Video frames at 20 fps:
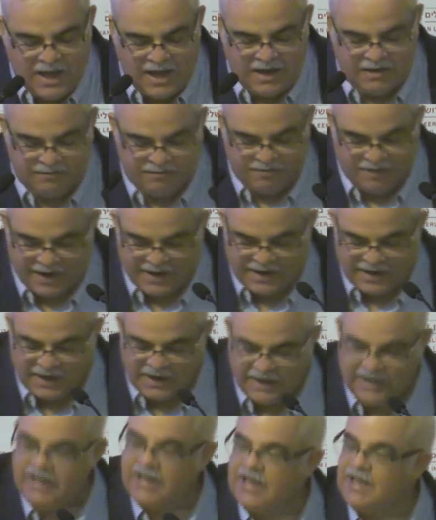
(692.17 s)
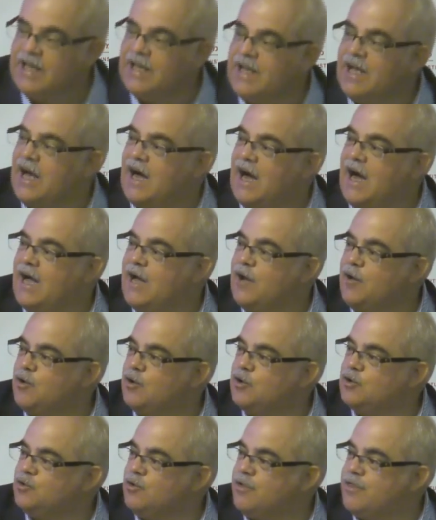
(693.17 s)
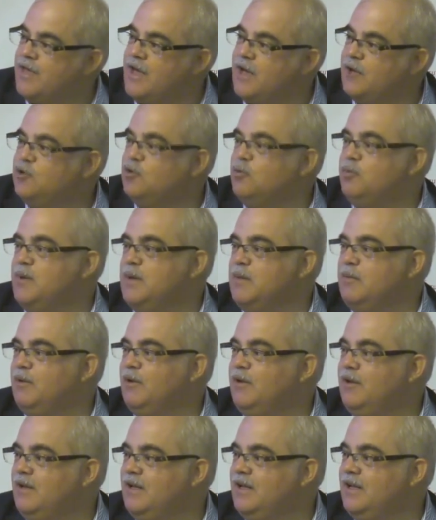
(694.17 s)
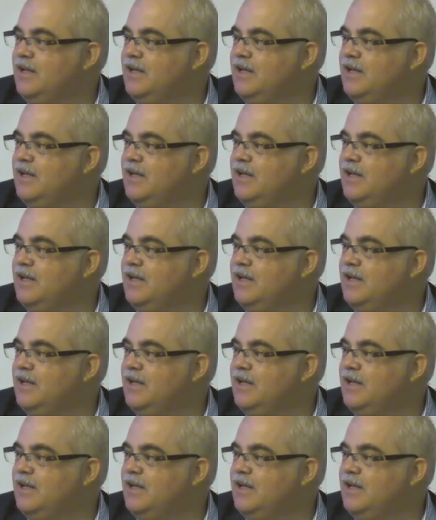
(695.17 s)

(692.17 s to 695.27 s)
And finally, I want to thank two people.